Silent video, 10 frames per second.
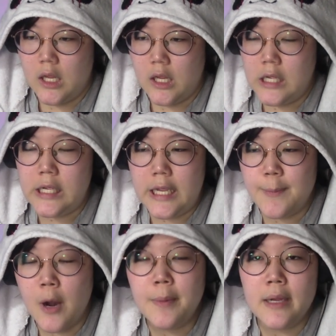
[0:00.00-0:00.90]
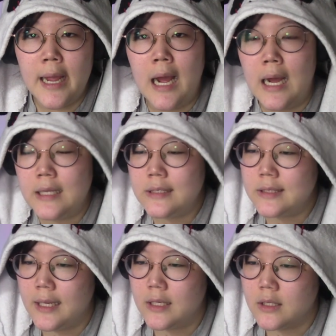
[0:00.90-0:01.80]
he probably has
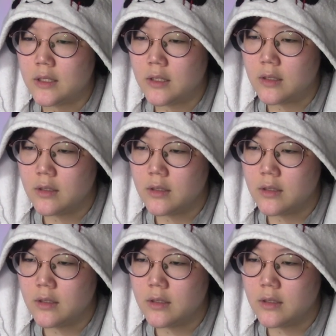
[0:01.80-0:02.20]
like a,